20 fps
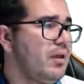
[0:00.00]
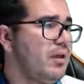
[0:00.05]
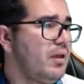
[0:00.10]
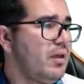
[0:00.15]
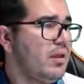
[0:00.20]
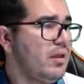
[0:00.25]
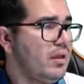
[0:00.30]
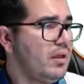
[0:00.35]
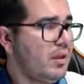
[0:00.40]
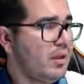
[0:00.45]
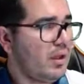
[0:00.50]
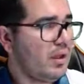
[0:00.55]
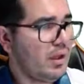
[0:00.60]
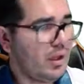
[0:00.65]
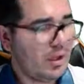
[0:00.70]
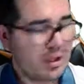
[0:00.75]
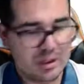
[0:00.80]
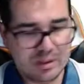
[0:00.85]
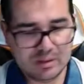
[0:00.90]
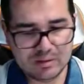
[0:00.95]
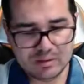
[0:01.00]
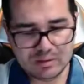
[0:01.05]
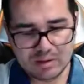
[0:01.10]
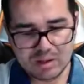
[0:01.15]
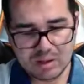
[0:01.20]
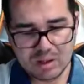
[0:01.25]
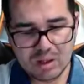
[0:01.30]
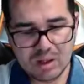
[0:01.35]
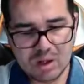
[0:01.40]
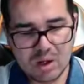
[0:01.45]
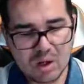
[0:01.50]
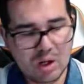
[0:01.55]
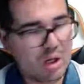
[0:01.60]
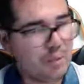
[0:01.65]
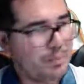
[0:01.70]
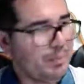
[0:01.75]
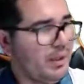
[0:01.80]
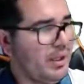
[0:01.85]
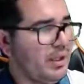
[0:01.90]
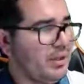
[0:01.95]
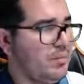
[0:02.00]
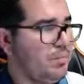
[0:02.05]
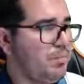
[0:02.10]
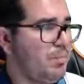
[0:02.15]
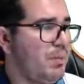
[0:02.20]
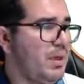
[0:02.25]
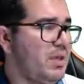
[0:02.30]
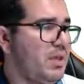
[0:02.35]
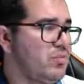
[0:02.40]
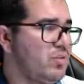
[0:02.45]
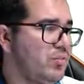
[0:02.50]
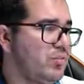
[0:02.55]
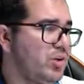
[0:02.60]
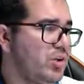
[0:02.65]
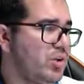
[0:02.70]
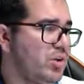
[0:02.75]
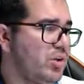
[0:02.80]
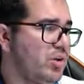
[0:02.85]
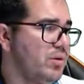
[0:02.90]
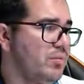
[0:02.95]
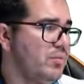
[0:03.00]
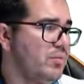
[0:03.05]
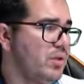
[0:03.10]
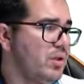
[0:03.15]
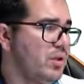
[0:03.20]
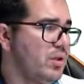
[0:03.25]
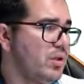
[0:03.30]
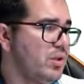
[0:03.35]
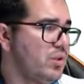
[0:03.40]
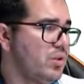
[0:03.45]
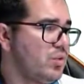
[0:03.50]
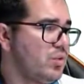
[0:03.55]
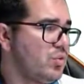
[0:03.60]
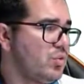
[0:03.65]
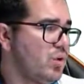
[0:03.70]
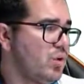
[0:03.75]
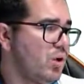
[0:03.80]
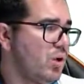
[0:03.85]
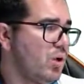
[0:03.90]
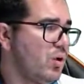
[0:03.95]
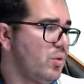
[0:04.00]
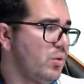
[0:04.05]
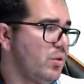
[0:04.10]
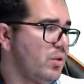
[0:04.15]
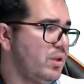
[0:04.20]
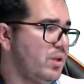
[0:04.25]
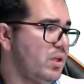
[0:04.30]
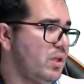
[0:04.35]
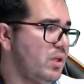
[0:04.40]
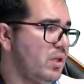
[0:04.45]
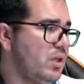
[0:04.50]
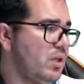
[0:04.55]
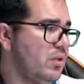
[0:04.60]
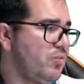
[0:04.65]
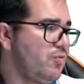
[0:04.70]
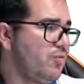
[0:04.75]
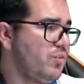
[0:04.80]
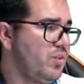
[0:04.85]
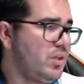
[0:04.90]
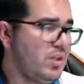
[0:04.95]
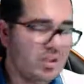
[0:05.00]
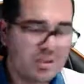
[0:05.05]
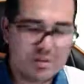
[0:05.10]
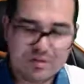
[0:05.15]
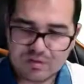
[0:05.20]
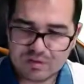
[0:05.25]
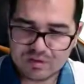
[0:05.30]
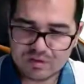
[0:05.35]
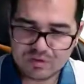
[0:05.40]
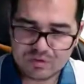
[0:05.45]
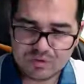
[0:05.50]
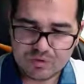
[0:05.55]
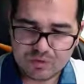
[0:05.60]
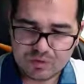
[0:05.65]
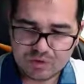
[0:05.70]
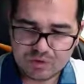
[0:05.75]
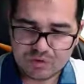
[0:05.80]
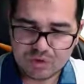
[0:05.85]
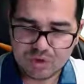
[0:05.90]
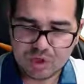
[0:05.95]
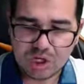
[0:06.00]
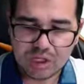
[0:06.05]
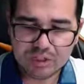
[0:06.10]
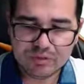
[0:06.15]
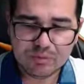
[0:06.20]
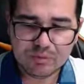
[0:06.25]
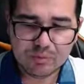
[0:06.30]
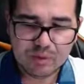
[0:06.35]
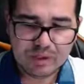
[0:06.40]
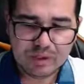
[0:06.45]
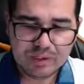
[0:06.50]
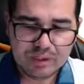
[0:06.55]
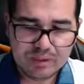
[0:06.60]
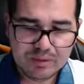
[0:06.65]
and cut and paste over here. So if this is not running,